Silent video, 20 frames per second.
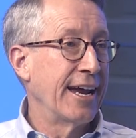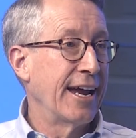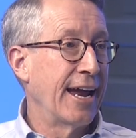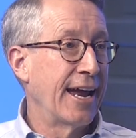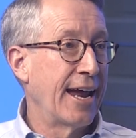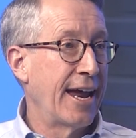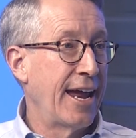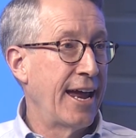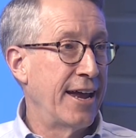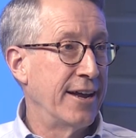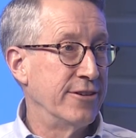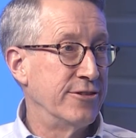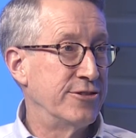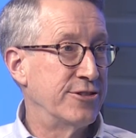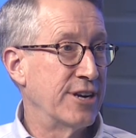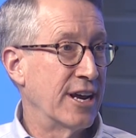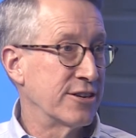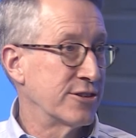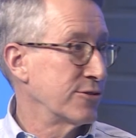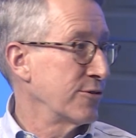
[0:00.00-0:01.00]
And
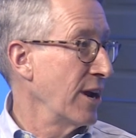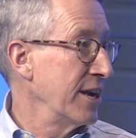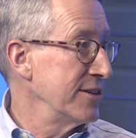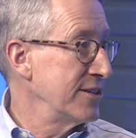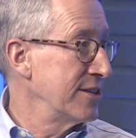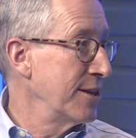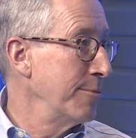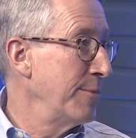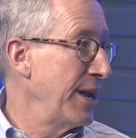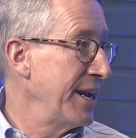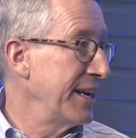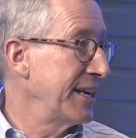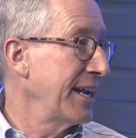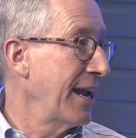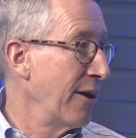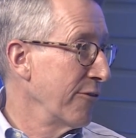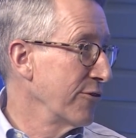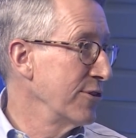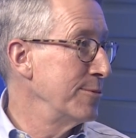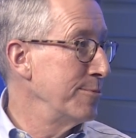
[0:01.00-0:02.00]
Jess tries to make
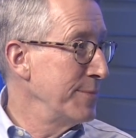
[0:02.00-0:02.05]
every